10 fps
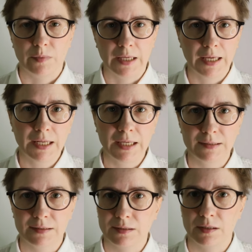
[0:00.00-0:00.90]

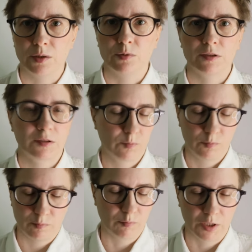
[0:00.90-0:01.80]
headaches. I was
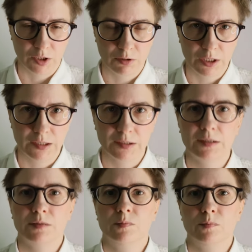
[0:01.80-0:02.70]

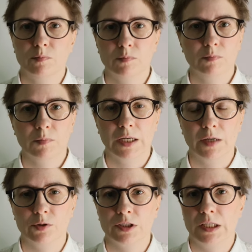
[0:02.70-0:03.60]
migraines.
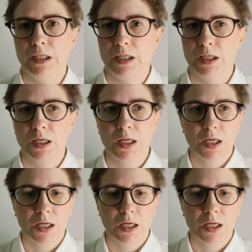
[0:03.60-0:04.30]
I was getting